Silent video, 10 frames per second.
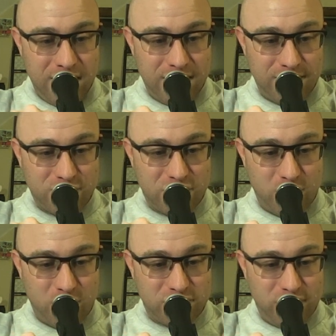I'm sure
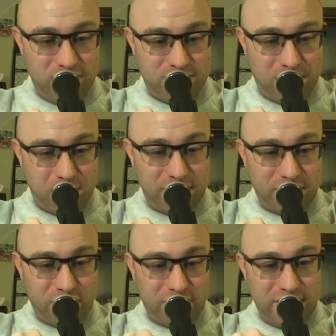most of you have probably
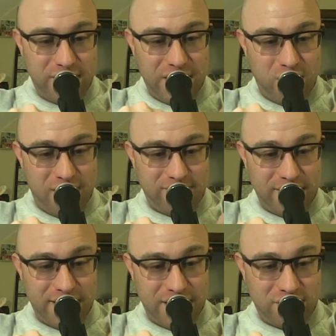turned the video off
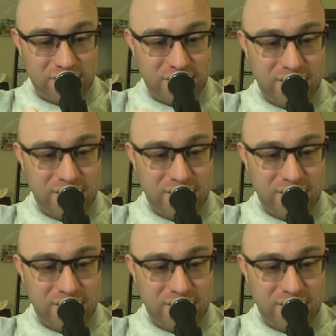by now.